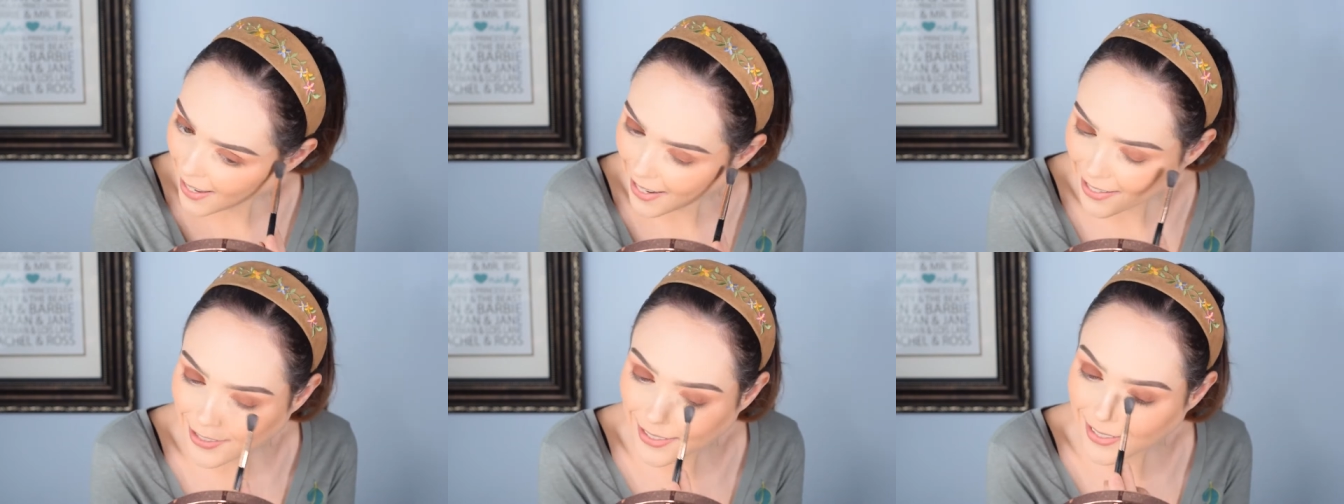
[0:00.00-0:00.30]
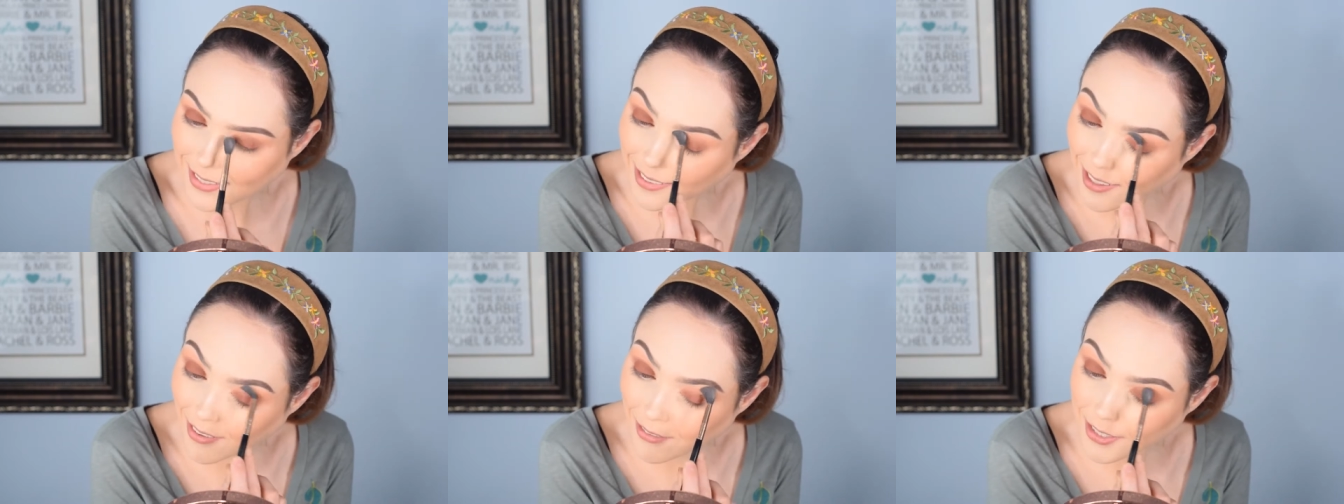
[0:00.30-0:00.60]
I
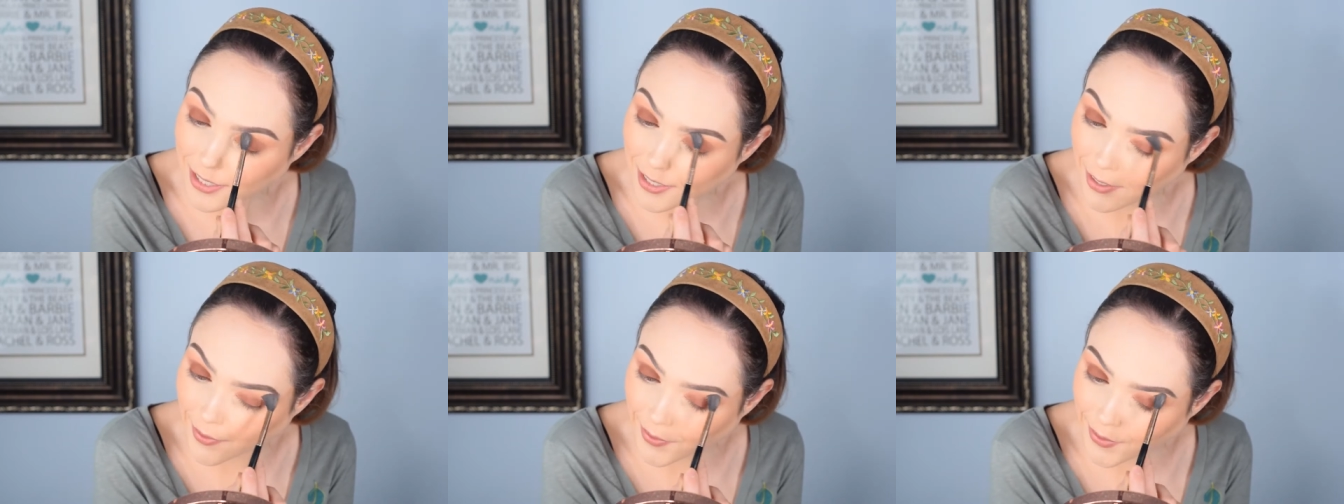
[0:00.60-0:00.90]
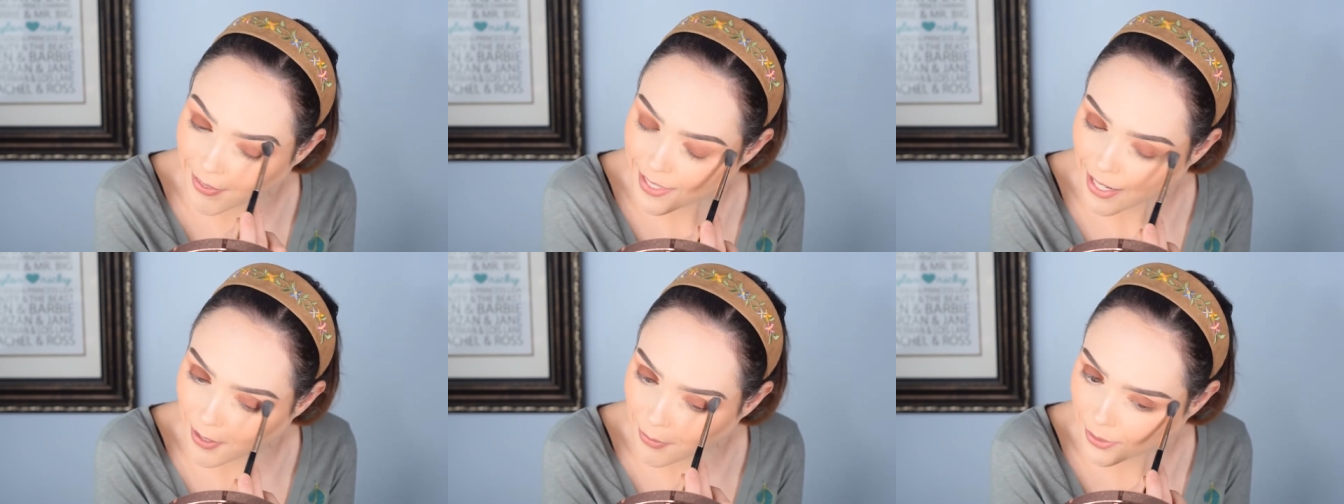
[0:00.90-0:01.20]
just love
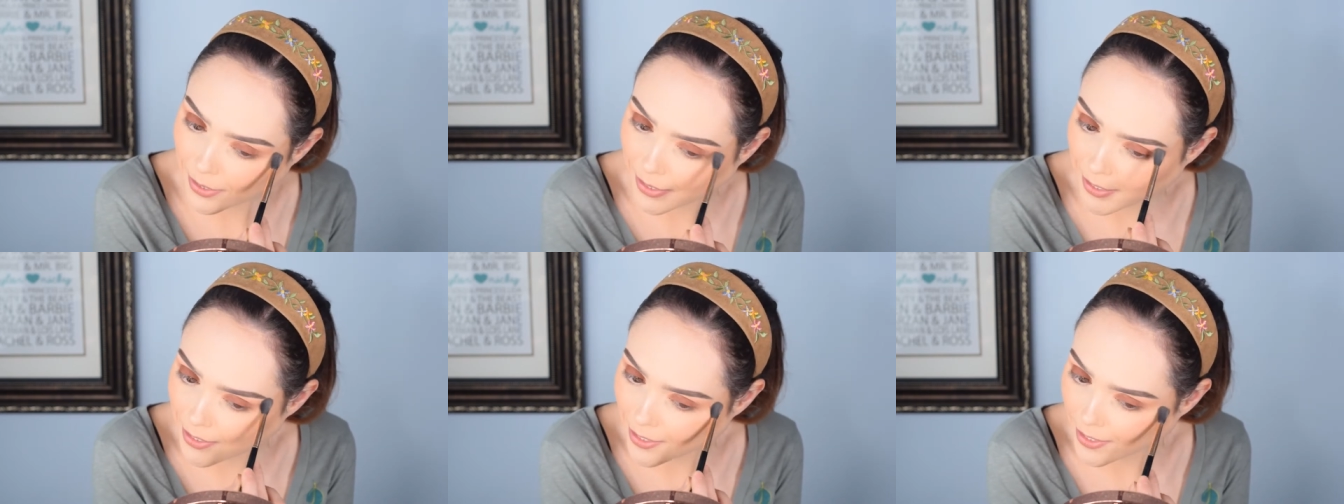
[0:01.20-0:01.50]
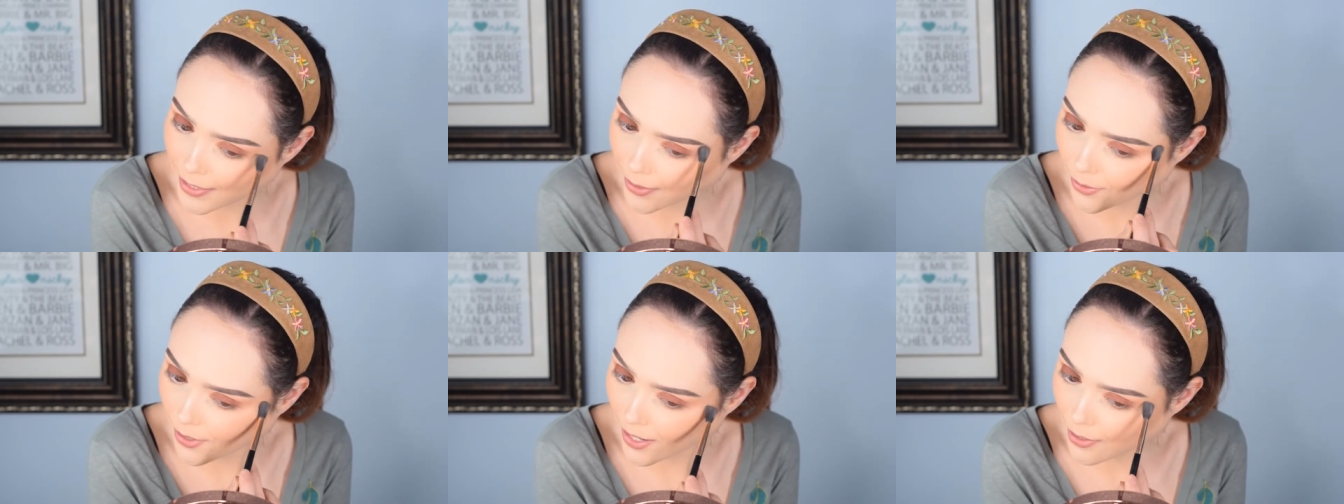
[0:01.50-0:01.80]
skulls. I really
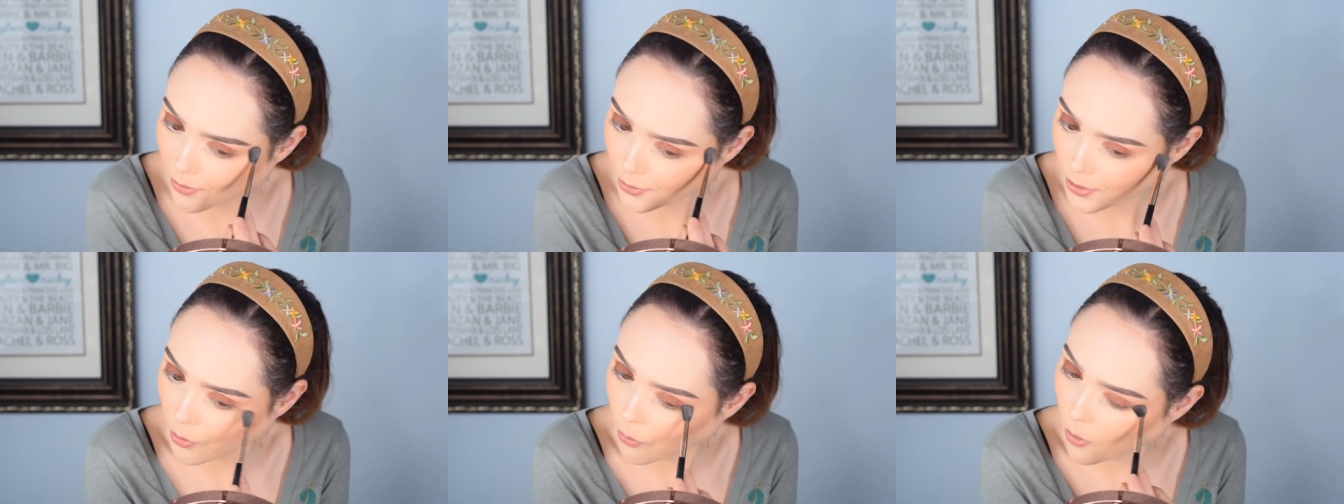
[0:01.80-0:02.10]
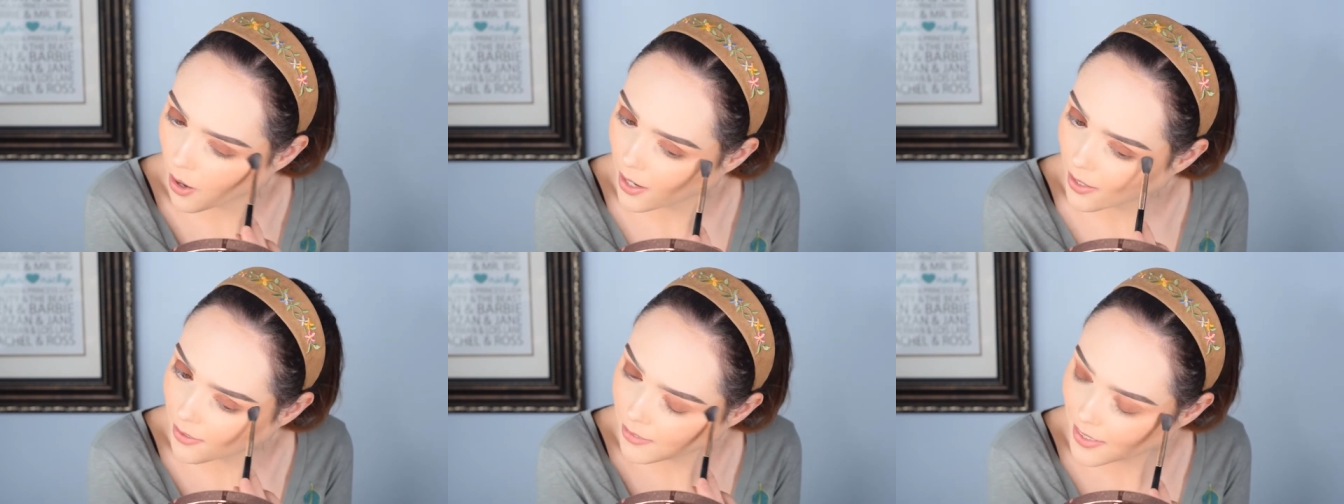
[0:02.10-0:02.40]
do. I don't know
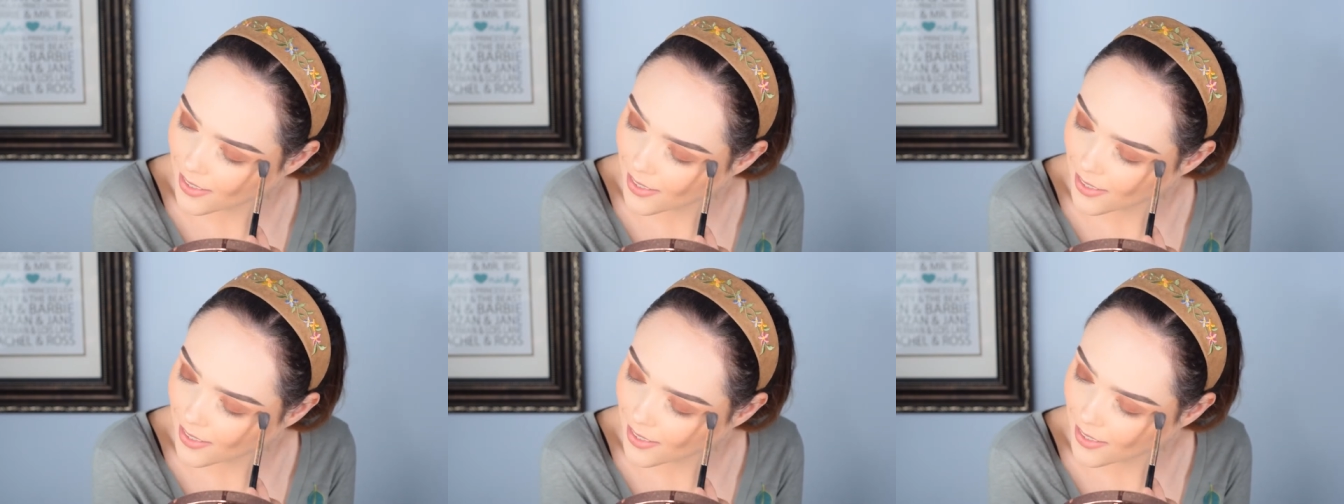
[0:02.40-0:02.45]
why.